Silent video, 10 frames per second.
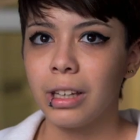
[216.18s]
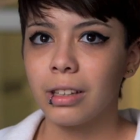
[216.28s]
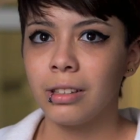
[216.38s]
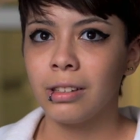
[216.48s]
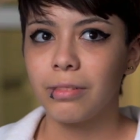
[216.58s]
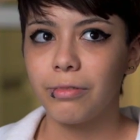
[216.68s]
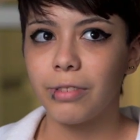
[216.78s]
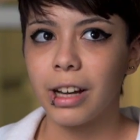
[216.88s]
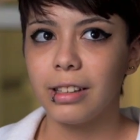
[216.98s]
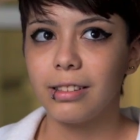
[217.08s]
can
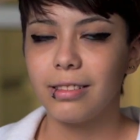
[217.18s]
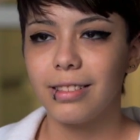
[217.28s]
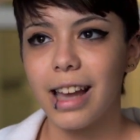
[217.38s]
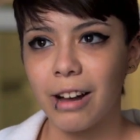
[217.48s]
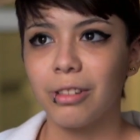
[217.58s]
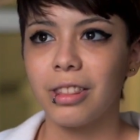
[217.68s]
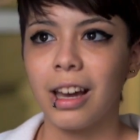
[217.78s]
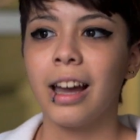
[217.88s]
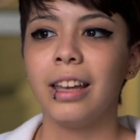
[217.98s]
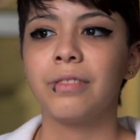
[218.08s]
find out the
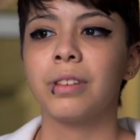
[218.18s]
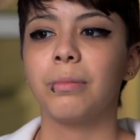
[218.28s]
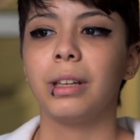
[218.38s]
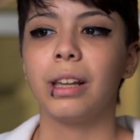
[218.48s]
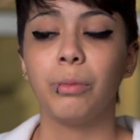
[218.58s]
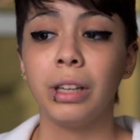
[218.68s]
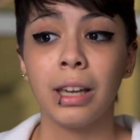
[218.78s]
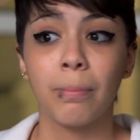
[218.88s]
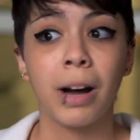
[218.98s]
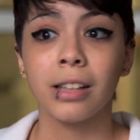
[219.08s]
height of something that we
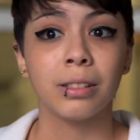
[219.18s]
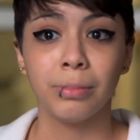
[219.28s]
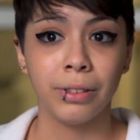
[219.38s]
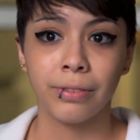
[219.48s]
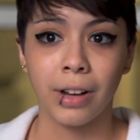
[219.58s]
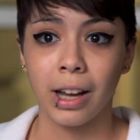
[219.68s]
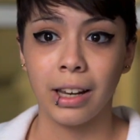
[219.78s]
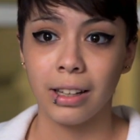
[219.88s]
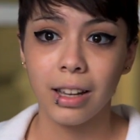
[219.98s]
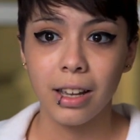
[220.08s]
can't possibly
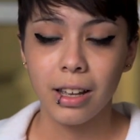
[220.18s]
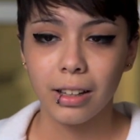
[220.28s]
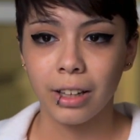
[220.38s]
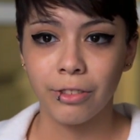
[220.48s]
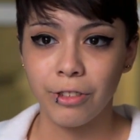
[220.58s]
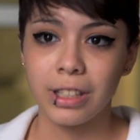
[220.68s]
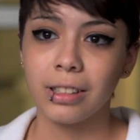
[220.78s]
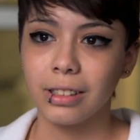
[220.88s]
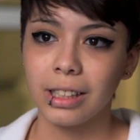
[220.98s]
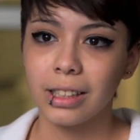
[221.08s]
find, like
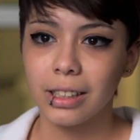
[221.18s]
physically.